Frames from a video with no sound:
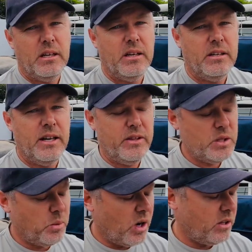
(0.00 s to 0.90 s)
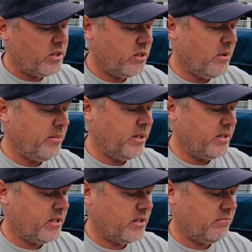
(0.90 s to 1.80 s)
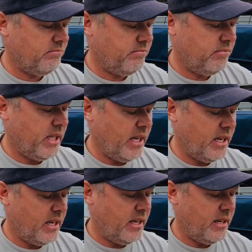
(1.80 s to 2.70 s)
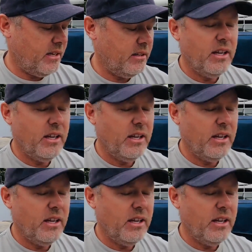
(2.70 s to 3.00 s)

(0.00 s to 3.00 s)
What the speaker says: Now these wireless thermometers, they're